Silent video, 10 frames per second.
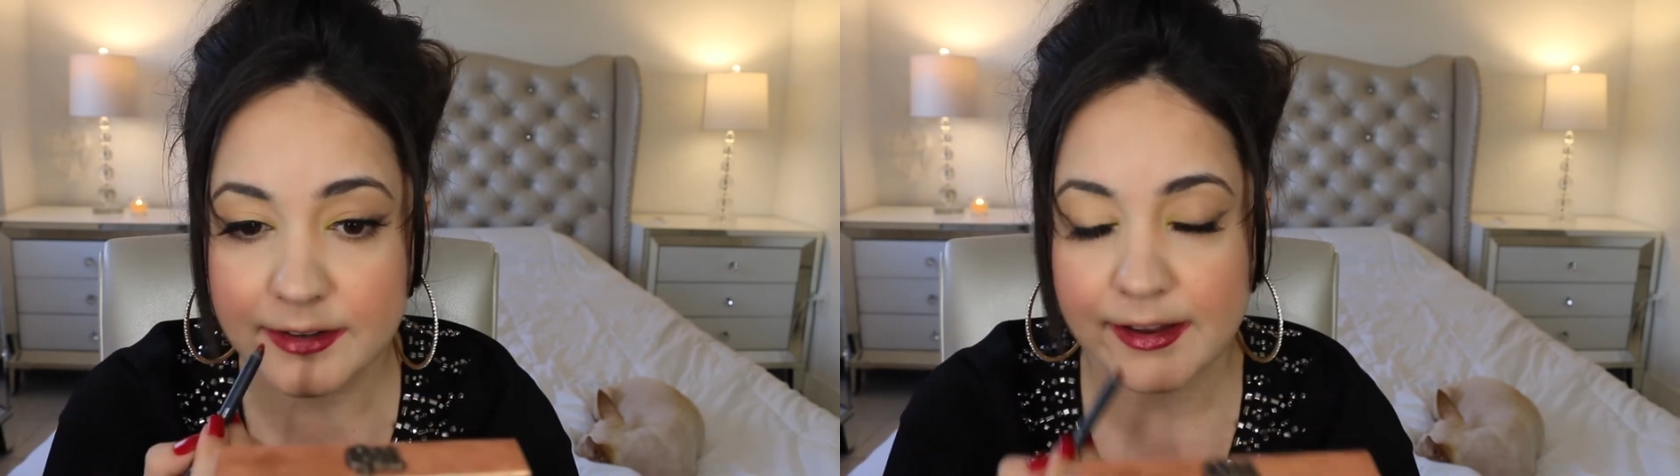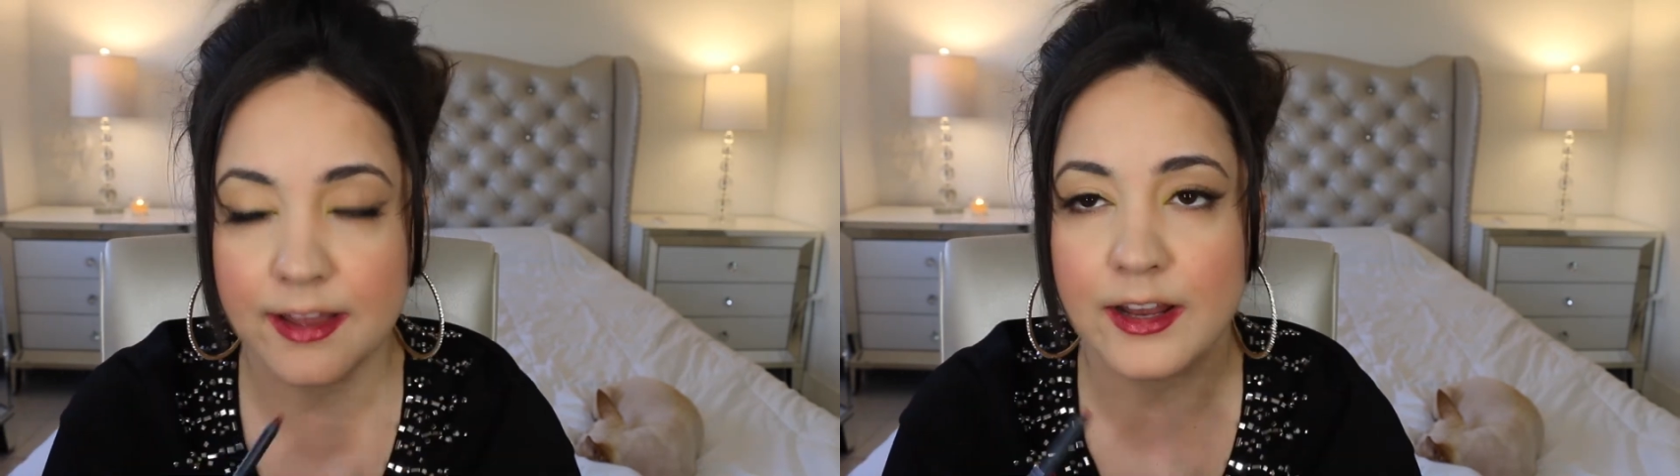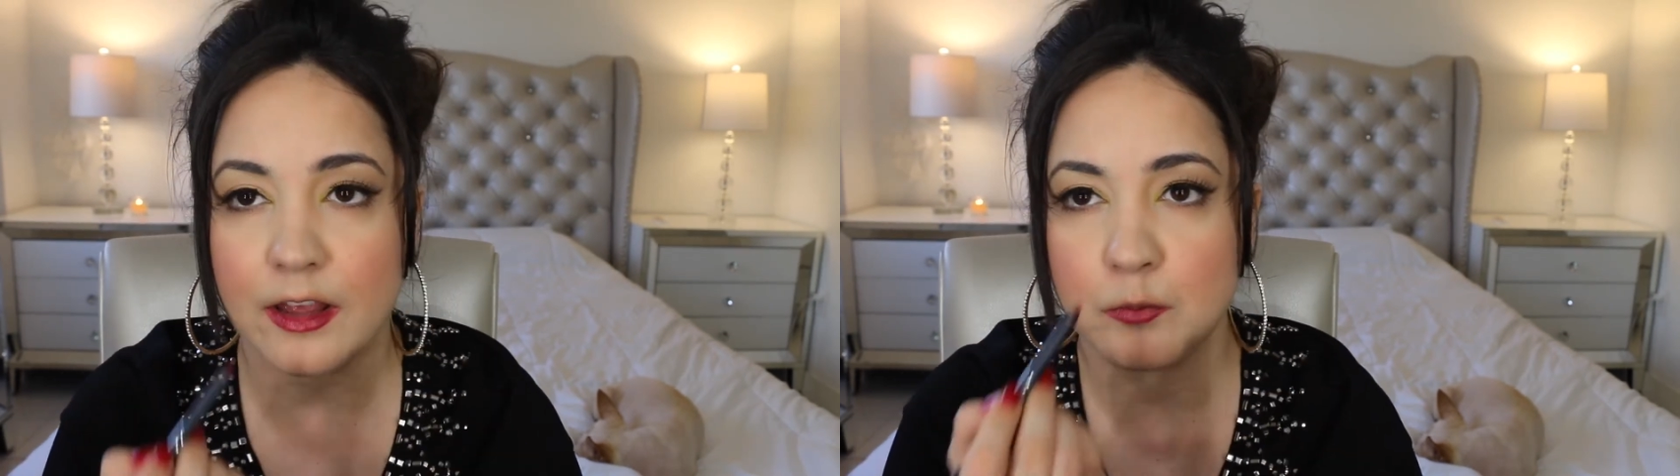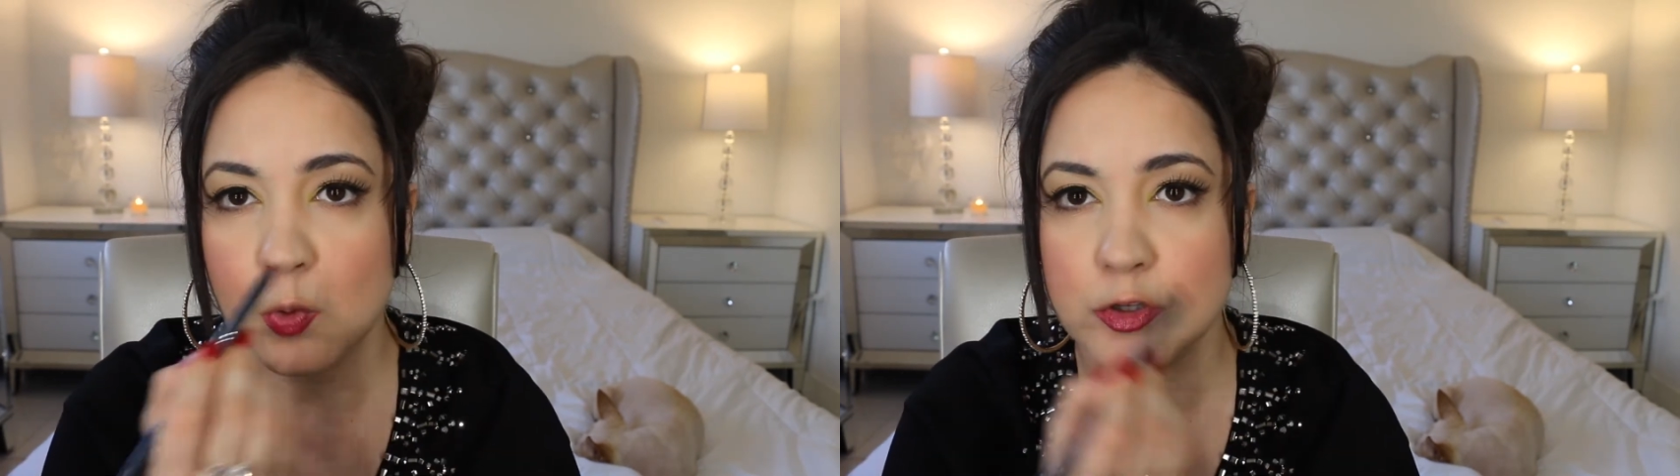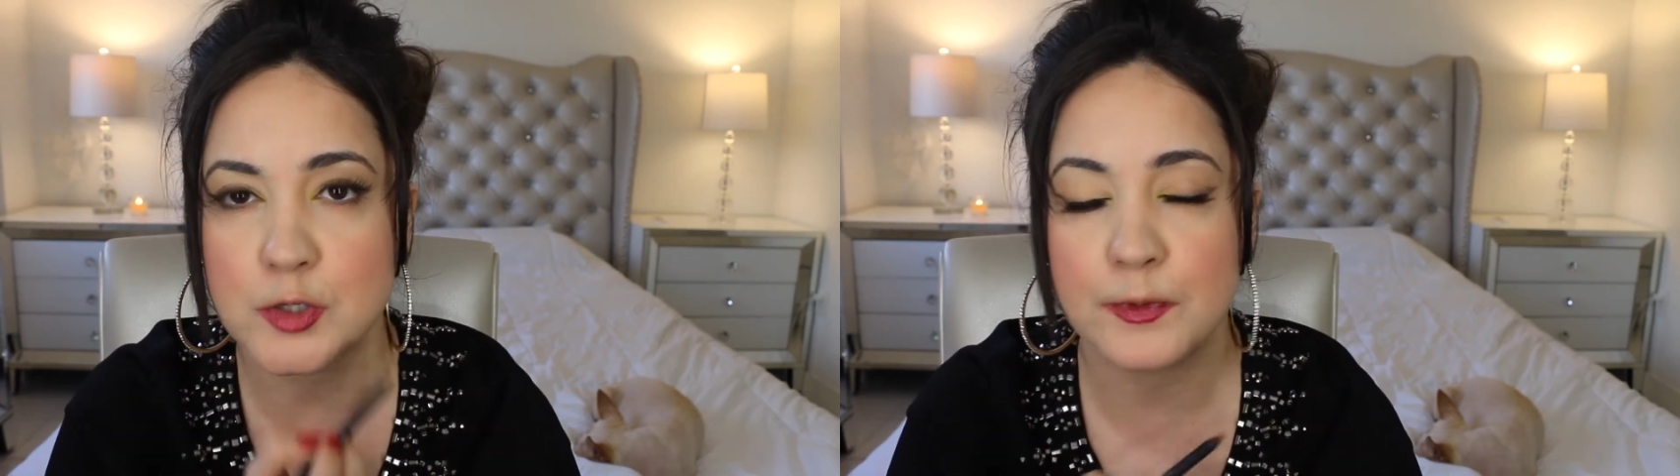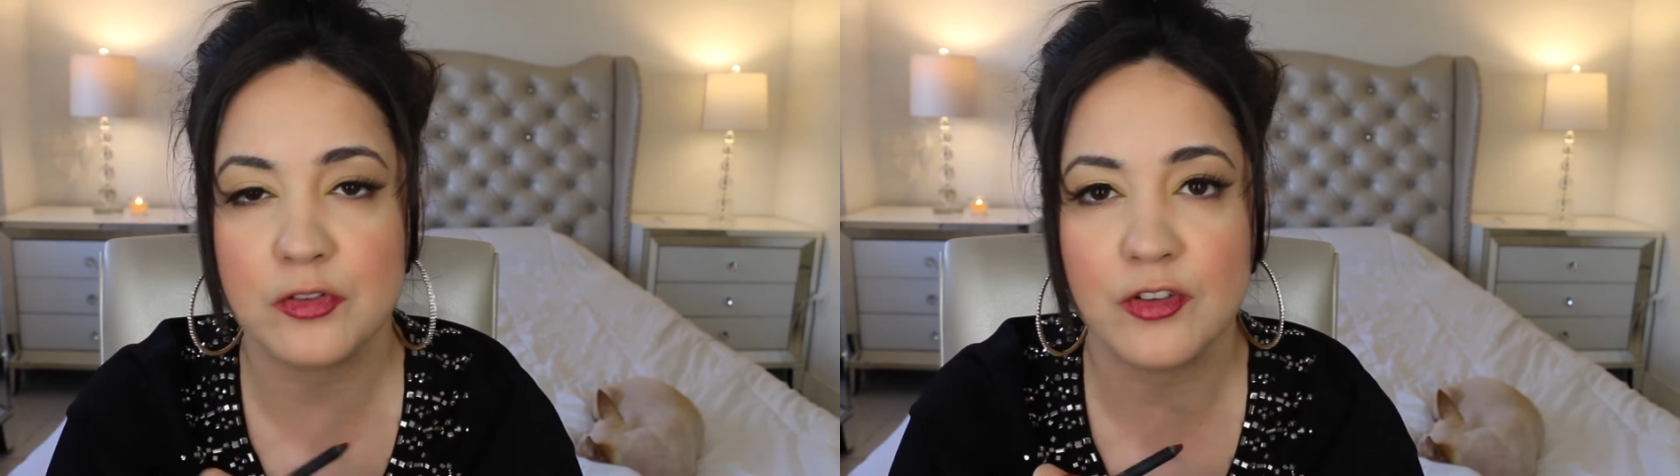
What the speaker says: Again, I am going to be